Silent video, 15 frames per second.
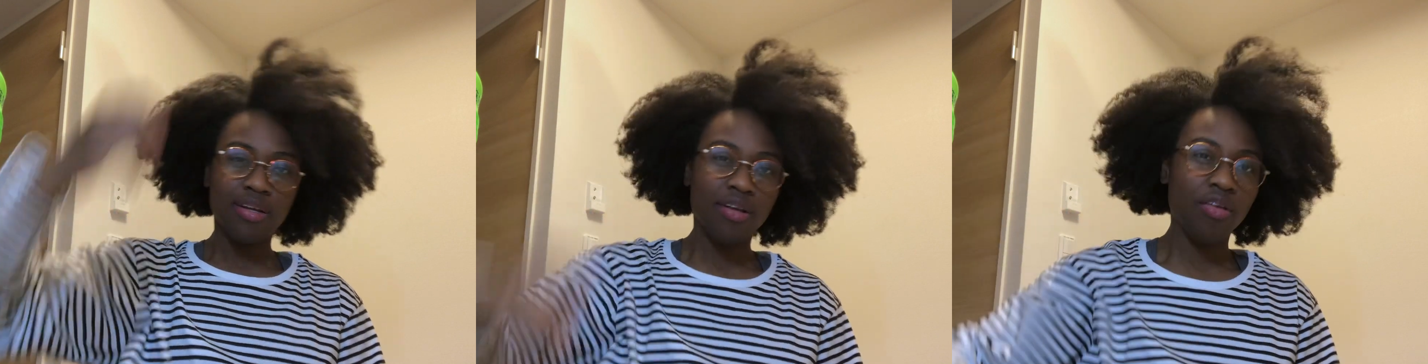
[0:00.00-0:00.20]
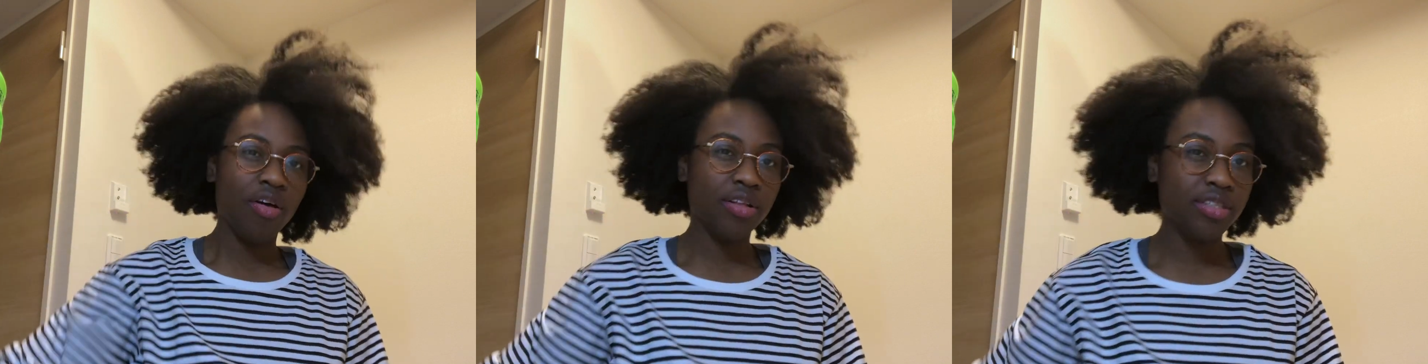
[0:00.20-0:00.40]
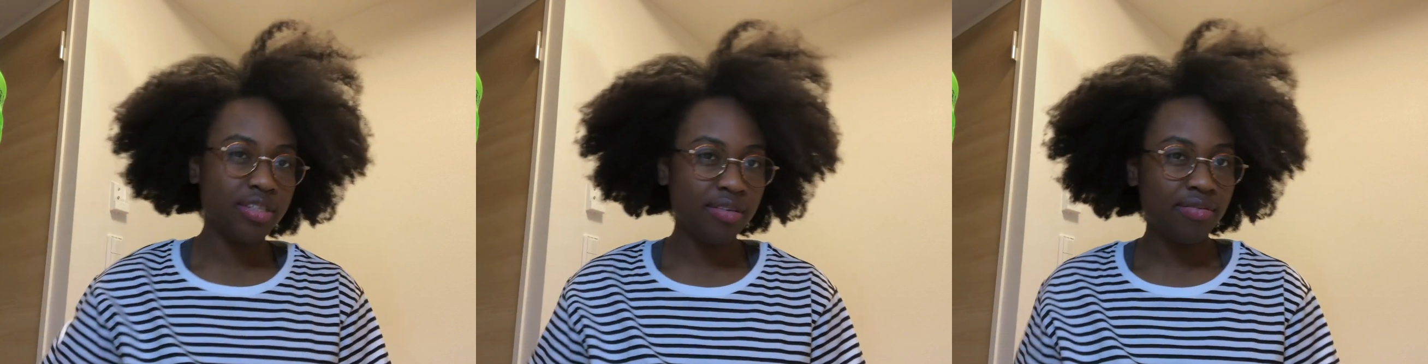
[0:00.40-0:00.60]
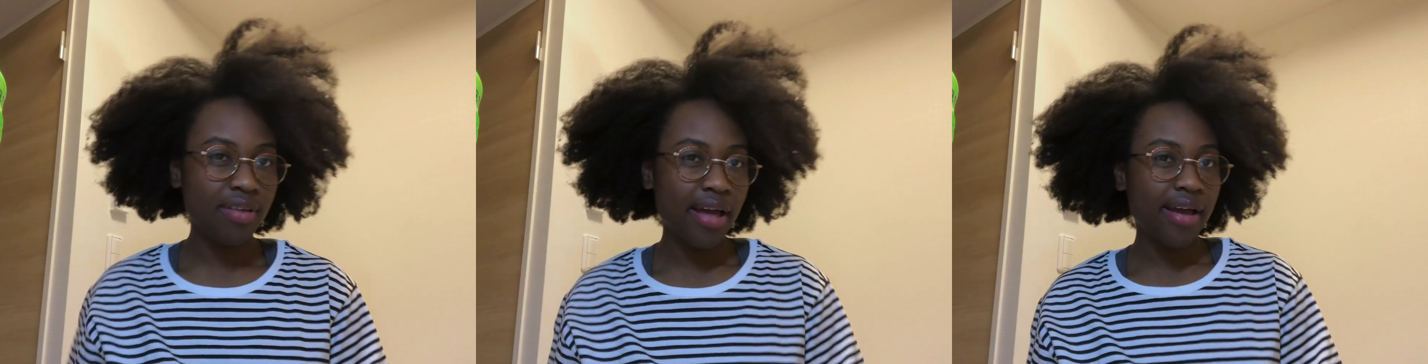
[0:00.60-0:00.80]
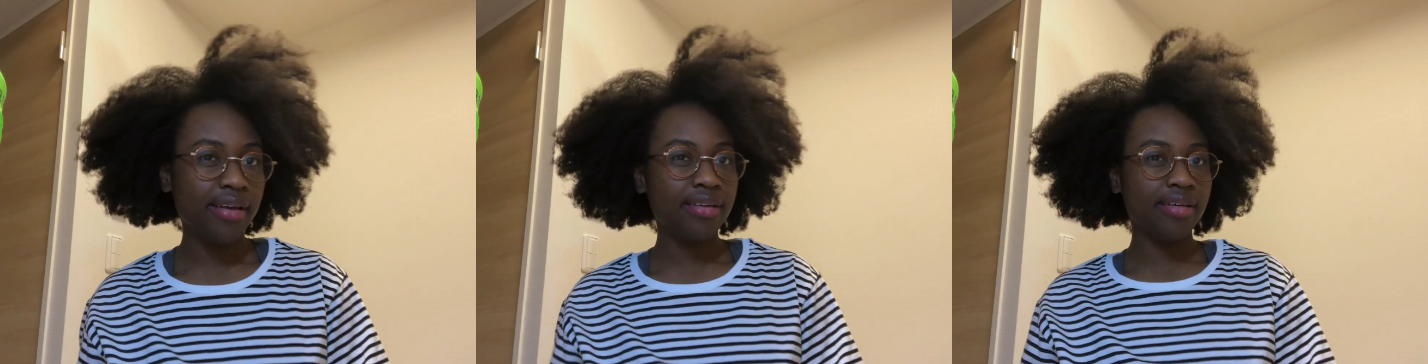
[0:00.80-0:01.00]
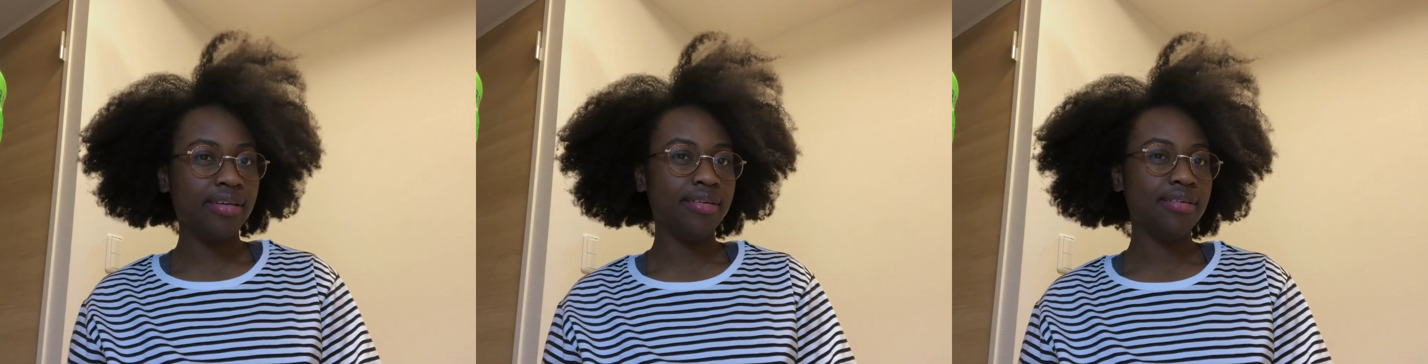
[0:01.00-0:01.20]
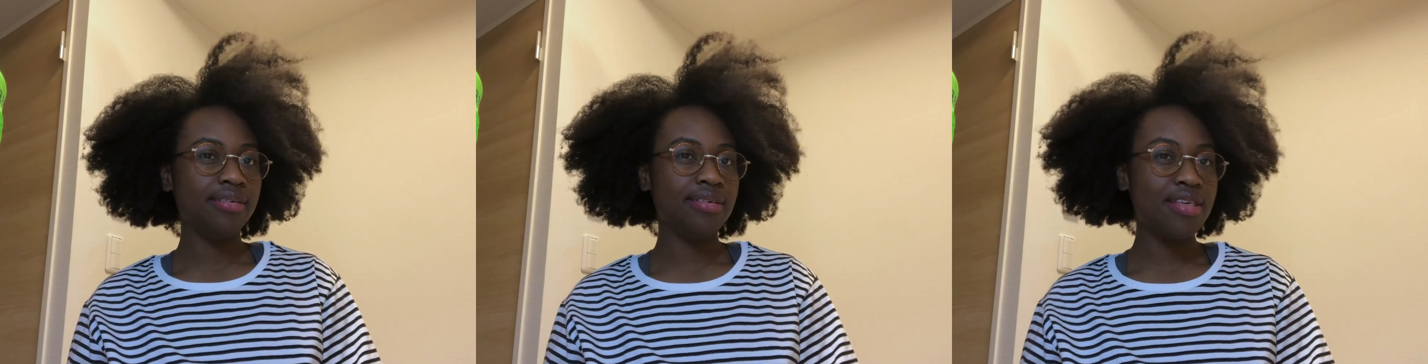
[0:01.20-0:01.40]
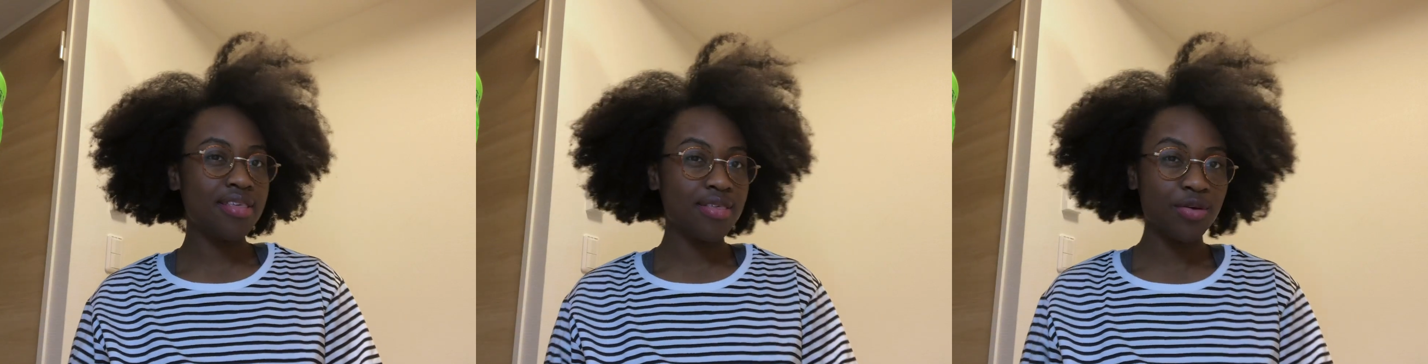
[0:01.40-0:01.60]
lots of like
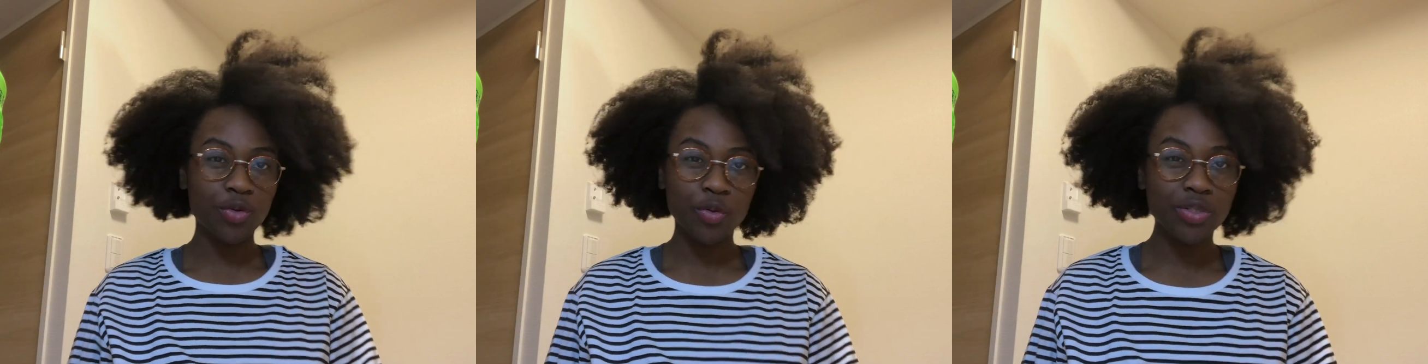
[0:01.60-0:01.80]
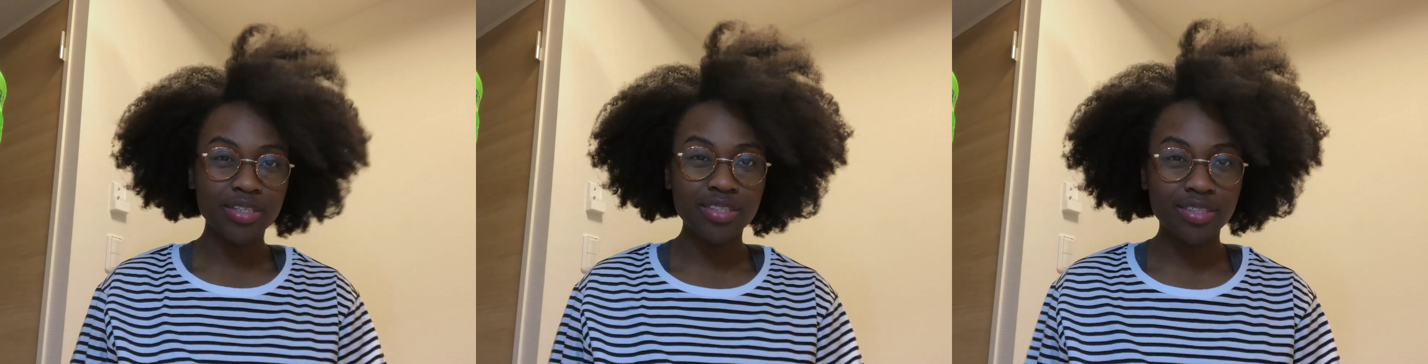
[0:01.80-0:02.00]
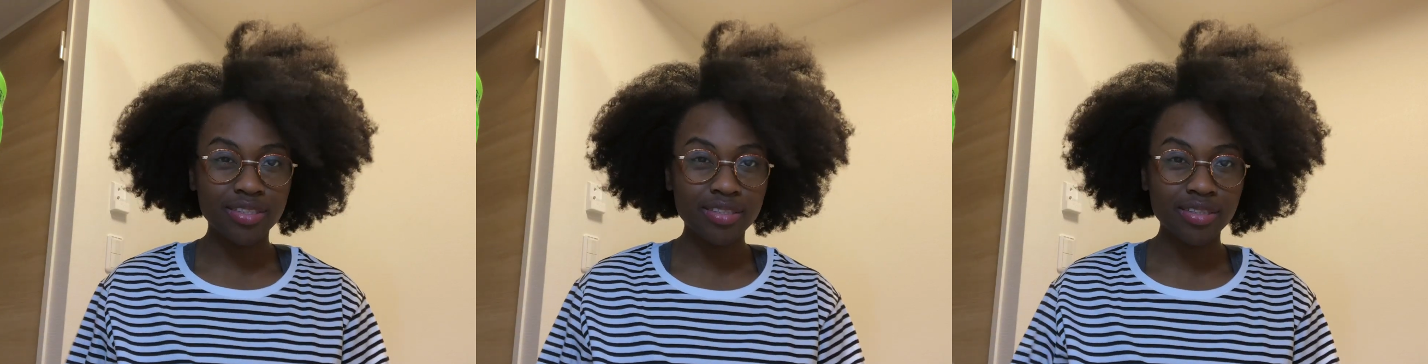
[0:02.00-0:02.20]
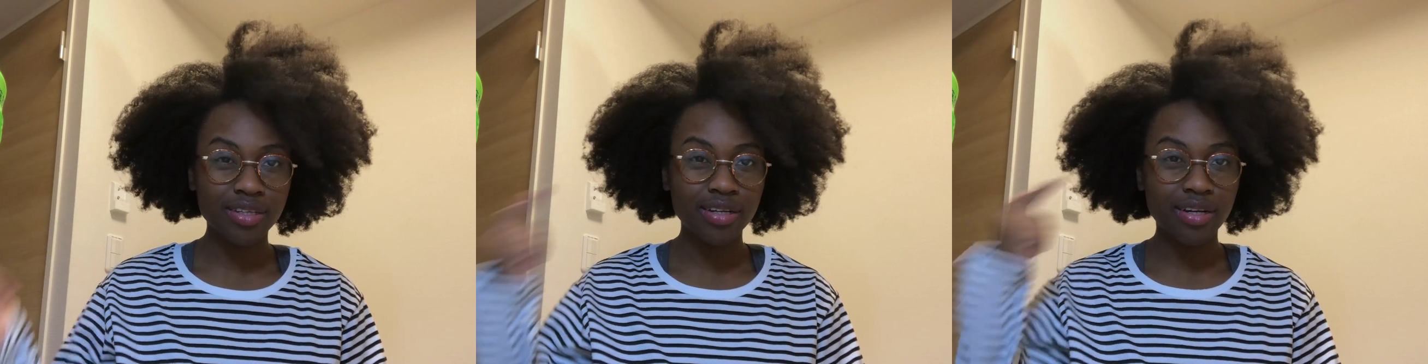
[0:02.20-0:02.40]
thoughts,